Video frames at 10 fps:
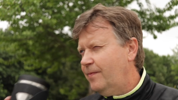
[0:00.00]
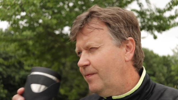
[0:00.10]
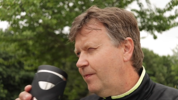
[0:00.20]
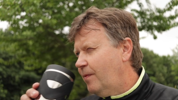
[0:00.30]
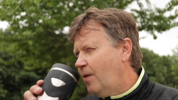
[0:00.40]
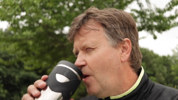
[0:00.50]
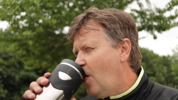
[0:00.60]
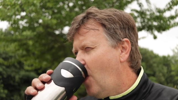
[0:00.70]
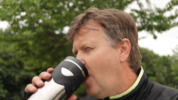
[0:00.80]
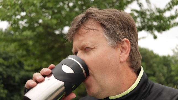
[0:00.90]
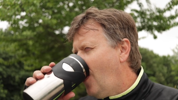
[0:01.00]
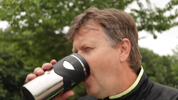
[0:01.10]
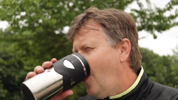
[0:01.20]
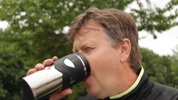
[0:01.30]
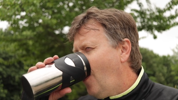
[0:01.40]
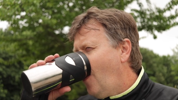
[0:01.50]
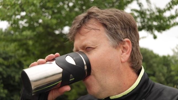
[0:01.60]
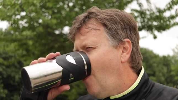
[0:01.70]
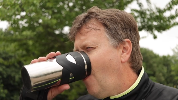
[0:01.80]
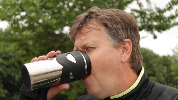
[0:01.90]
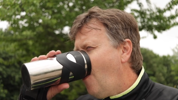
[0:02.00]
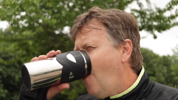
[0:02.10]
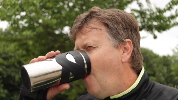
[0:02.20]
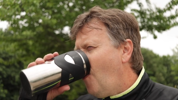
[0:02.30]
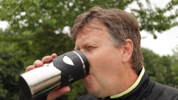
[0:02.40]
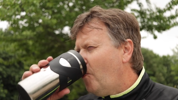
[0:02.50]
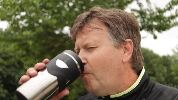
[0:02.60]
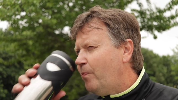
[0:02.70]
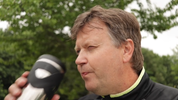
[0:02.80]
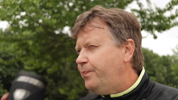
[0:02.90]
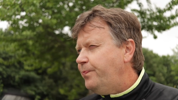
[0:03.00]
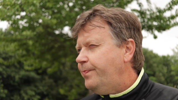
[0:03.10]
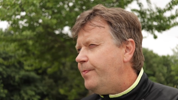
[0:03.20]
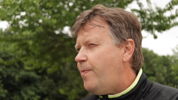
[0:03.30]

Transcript: No one is speaking in this clip.